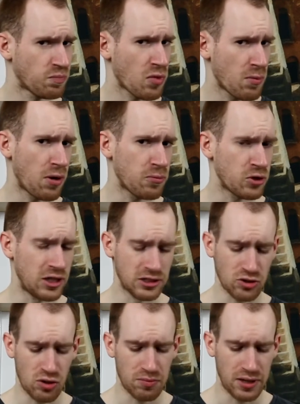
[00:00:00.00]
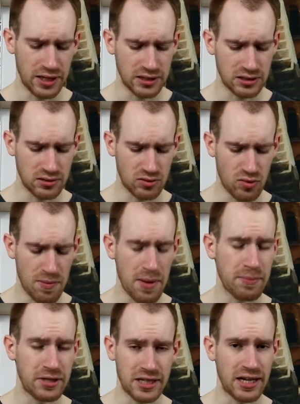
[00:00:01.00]
popcorn, as you
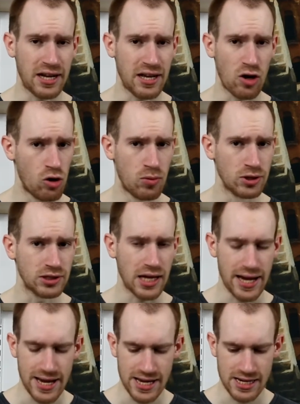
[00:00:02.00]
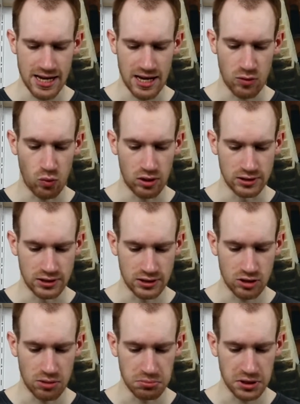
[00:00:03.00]
remember, that I almost ate at once
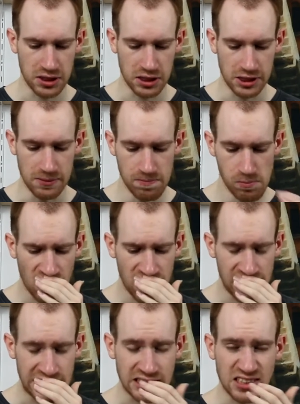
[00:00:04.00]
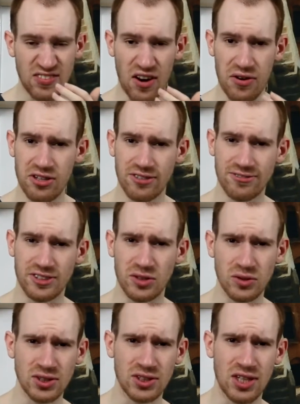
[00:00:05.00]
completely. It is very
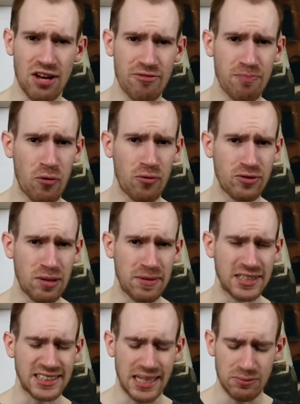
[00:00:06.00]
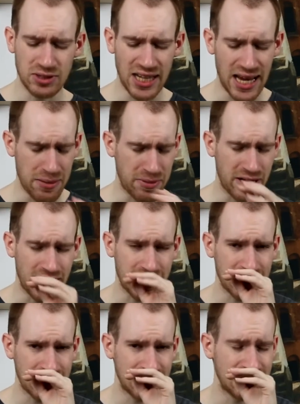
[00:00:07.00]
confusing to have both of them at the same time, and
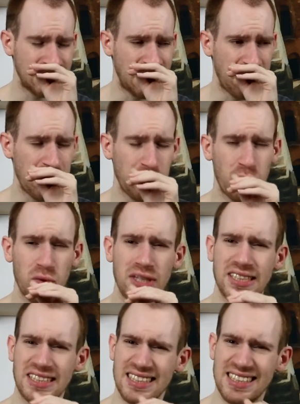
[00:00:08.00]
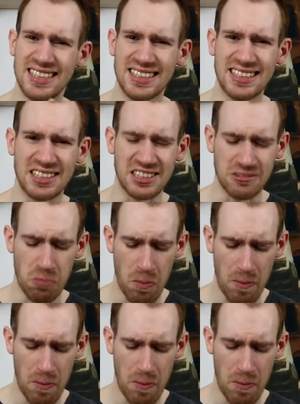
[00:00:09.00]
like, I feel weird eating this.